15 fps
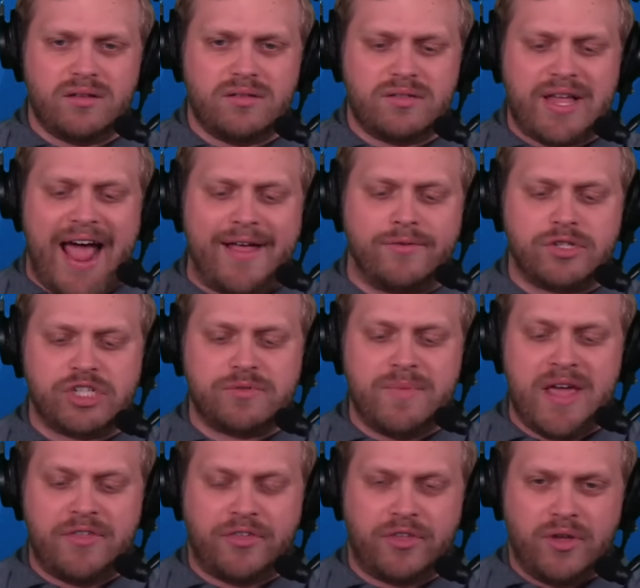Tyler
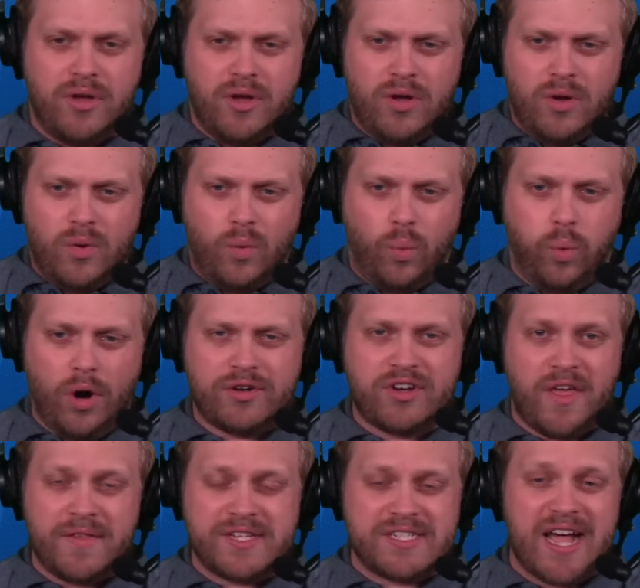Smith worked
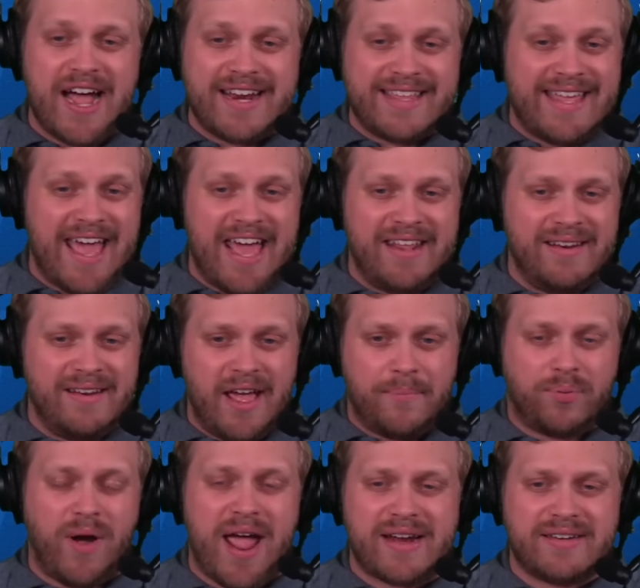on the side again at
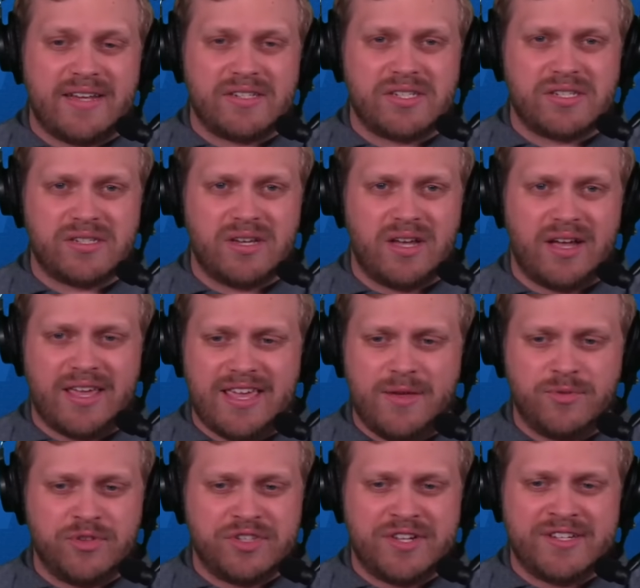practice. Uh, he
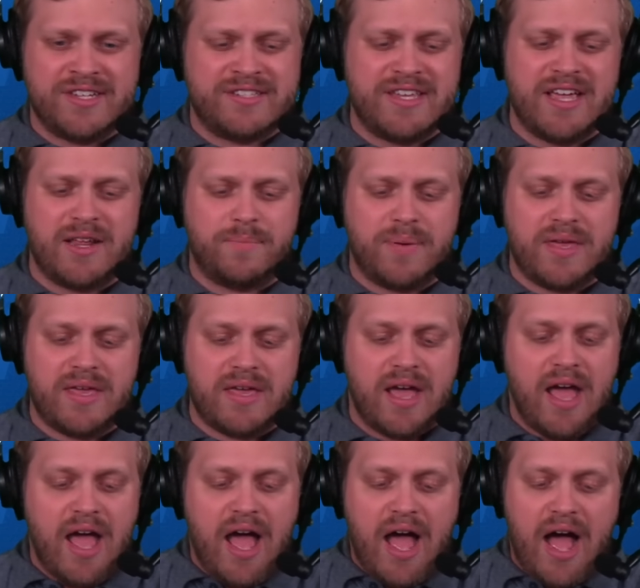was listed as a D N P.
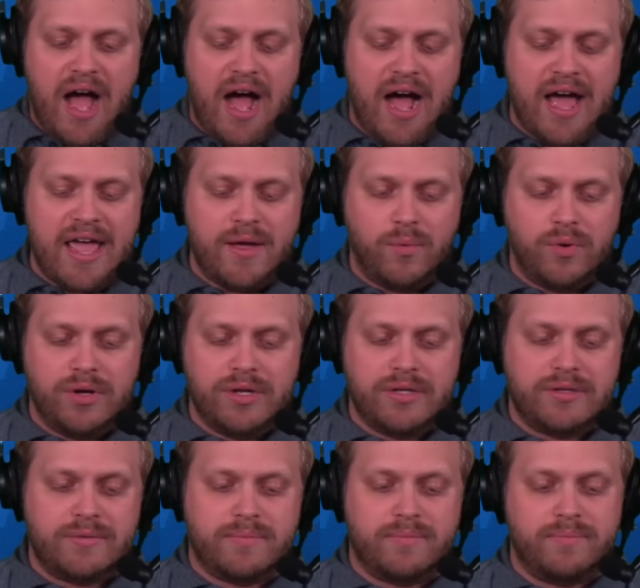I
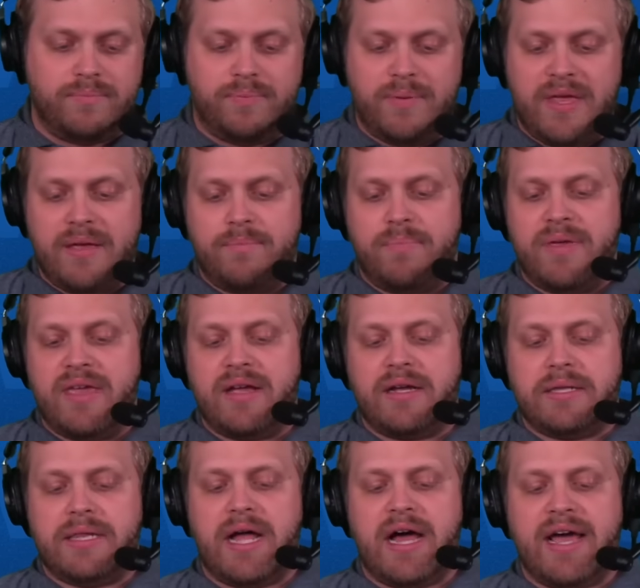would be
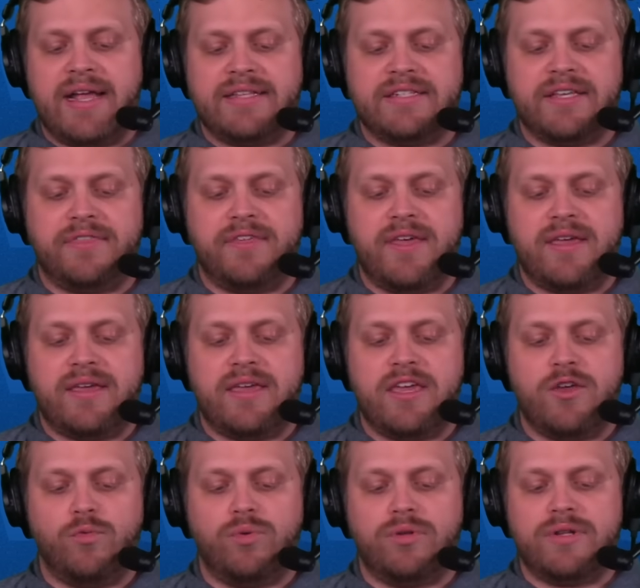inclined to think
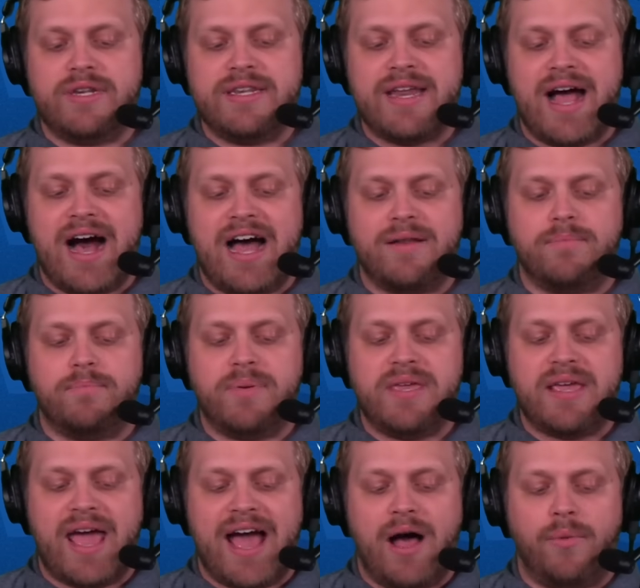he will not
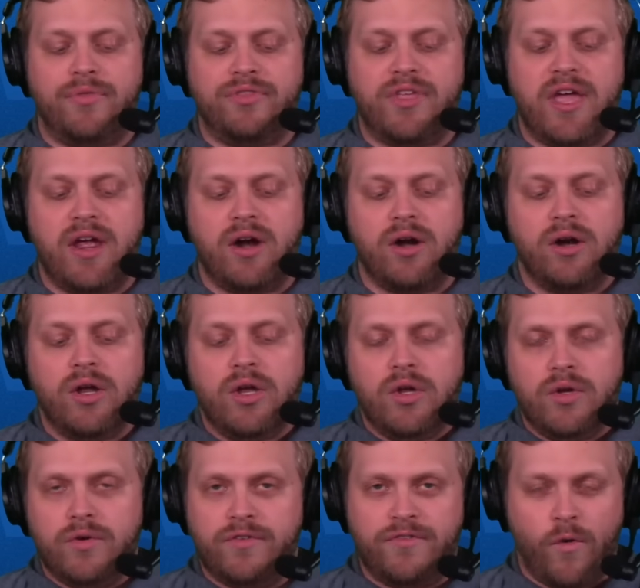be out there
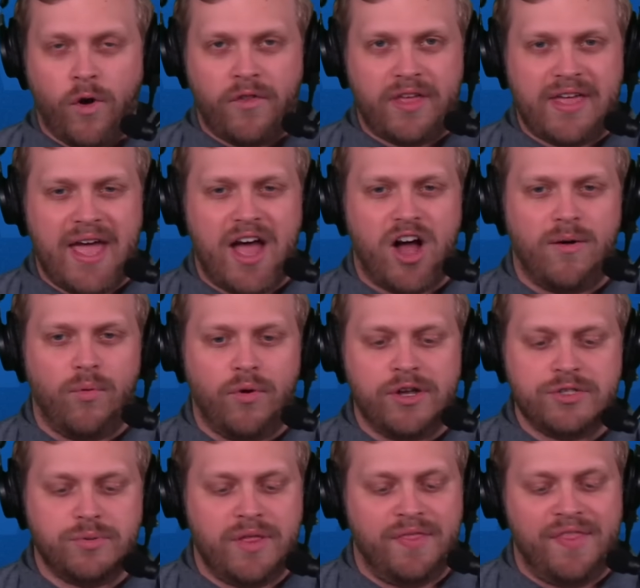for the
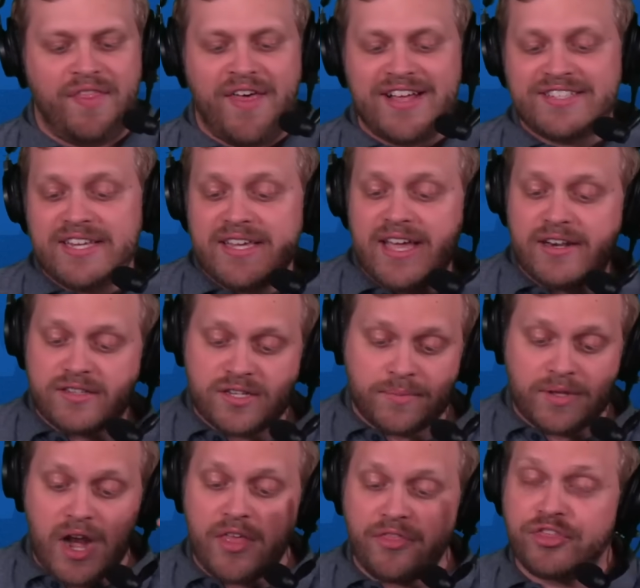Cowboys, unless they can get
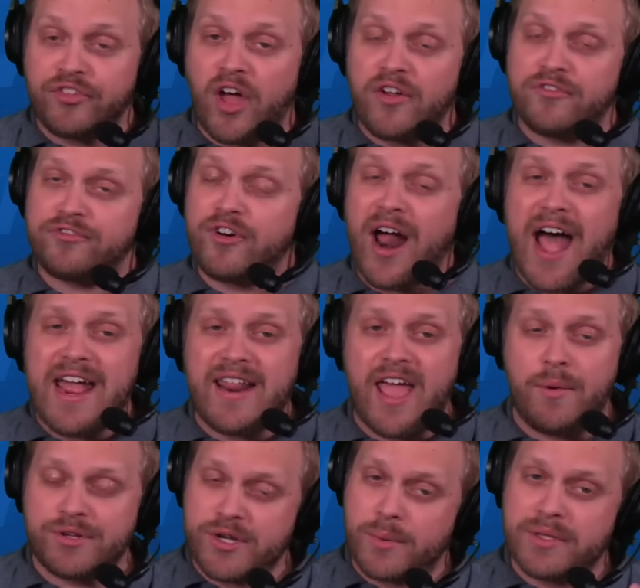something on on
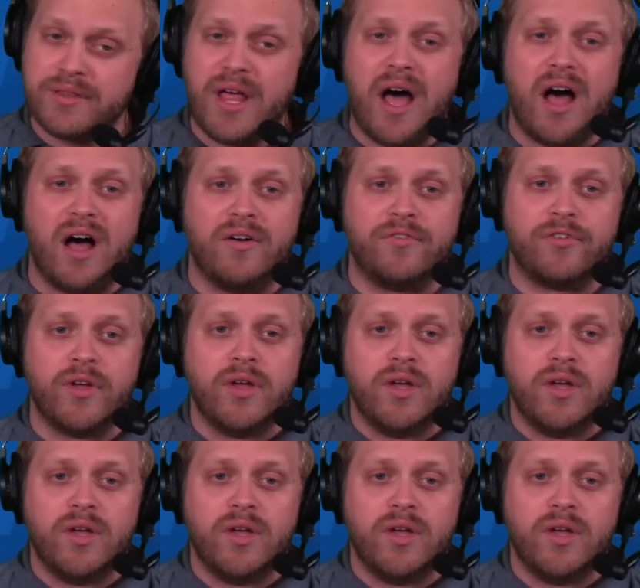Friday, which I would love.